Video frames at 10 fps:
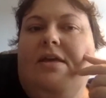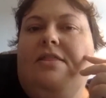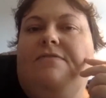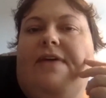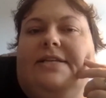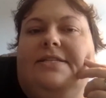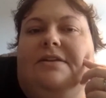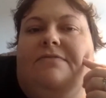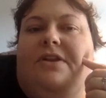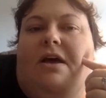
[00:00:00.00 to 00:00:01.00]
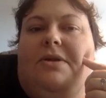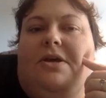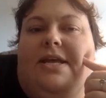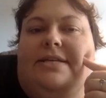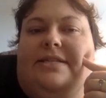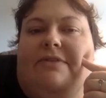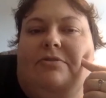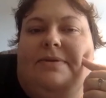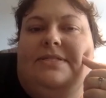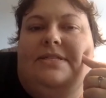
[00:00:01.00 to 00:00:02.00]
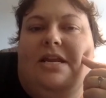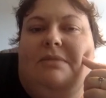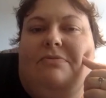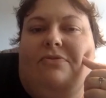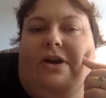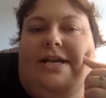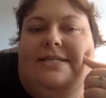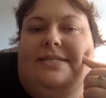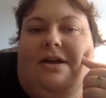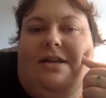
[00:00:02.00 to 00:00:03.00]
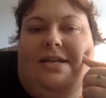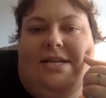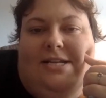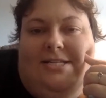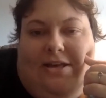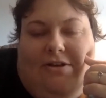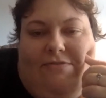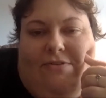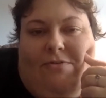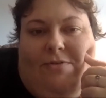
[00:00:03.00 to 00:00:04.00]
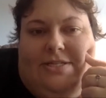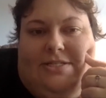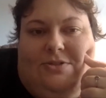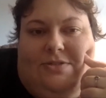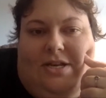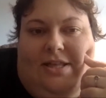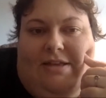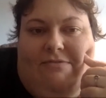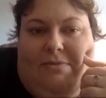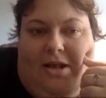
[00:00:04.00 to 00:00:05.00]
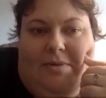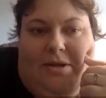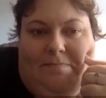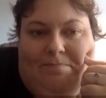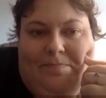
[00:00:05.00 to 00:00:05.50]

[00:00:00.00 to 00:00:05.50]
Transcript: The fact that a phenomenon has never been studied before is not in itself a reason to study that phenomenon.